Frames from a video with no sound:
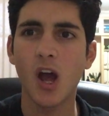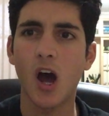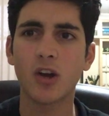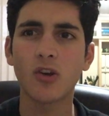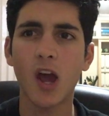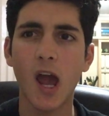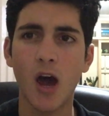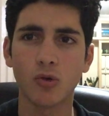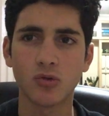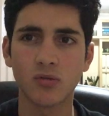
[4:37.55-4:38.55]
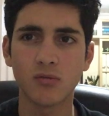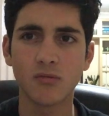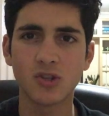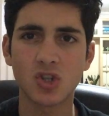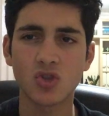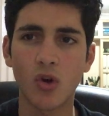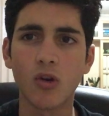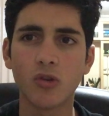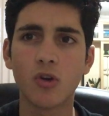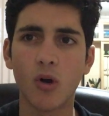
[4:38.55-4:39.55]
I don't know how
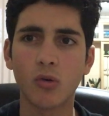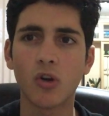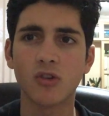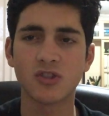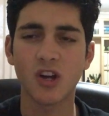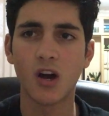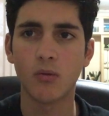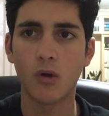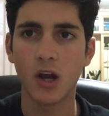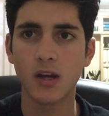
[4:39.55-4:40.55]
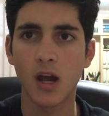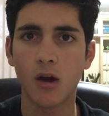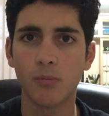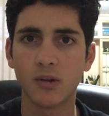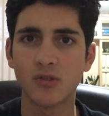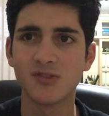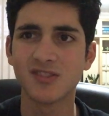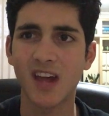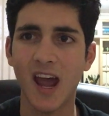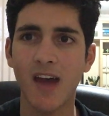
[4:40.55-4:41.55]
strong Gold Coast are right now because
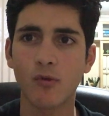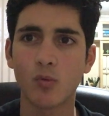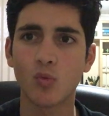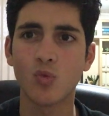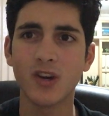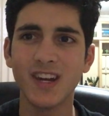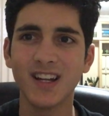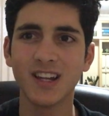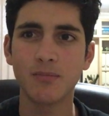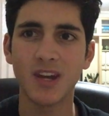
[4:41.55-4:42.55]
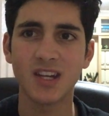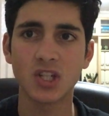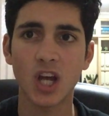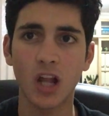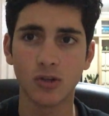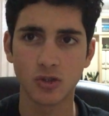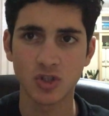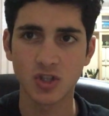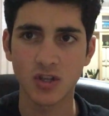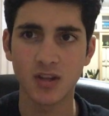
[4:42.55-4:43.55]
they haven't really been
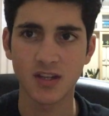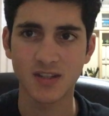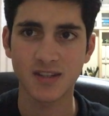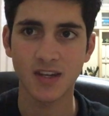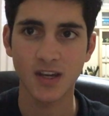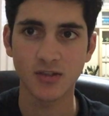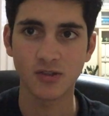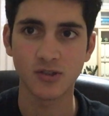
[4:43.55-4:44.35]
challenged this season.